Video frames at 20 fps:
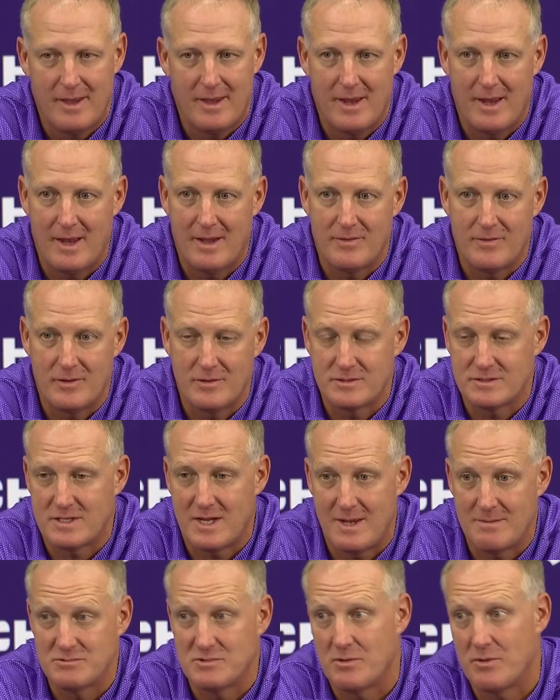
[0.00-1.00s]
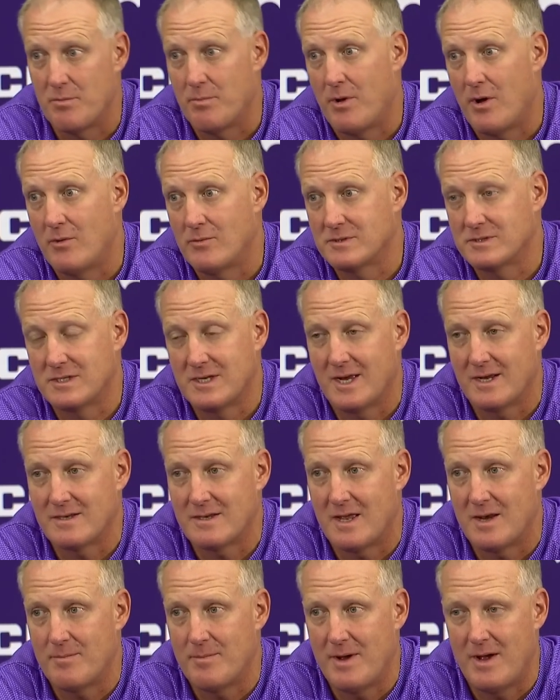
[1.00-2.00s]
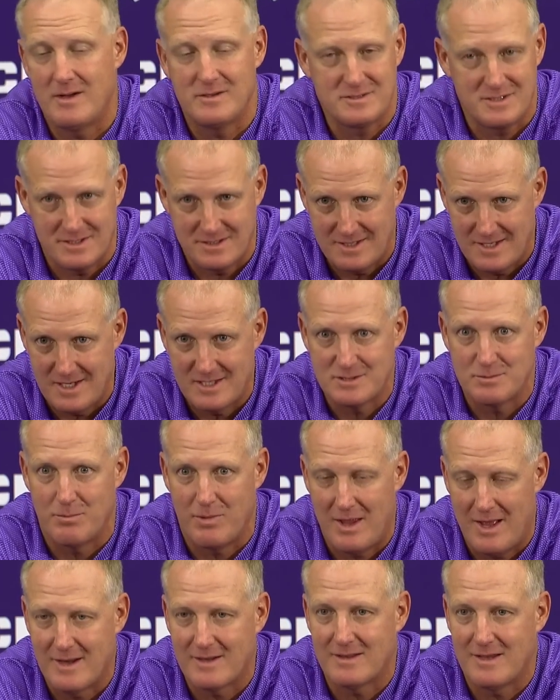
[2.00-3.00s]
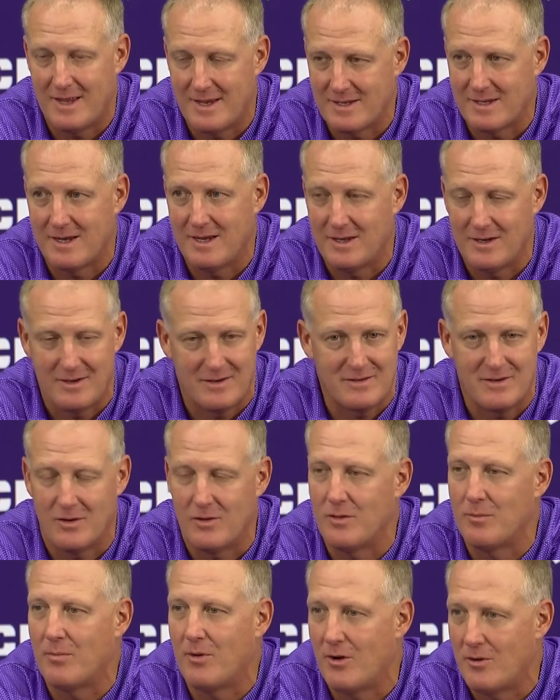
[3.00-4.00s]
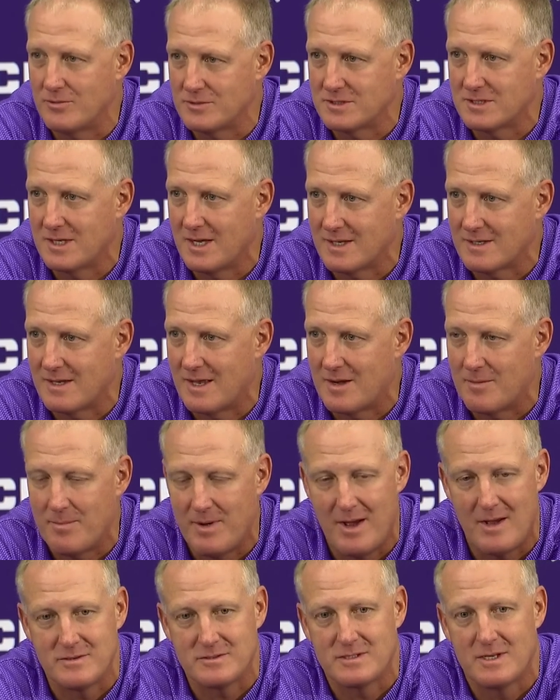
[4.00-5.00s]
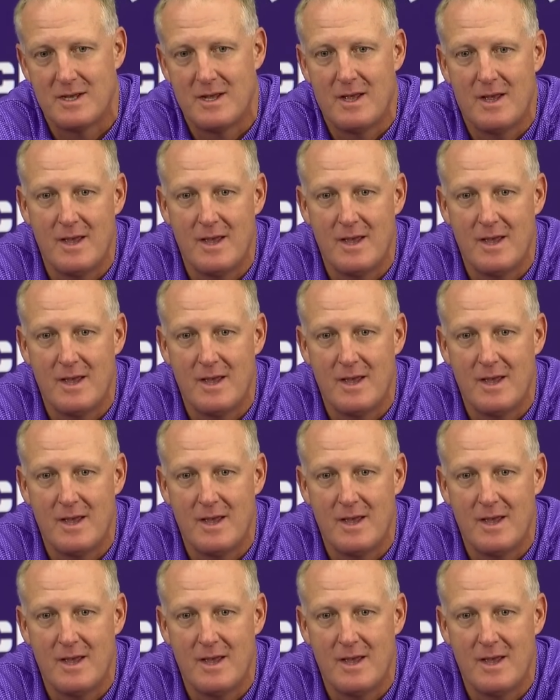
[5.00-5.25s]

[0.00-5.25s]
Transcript: And there's times where the ball was kicked out of bounds and Des blocked that kid until the ball was kicked out of bounds.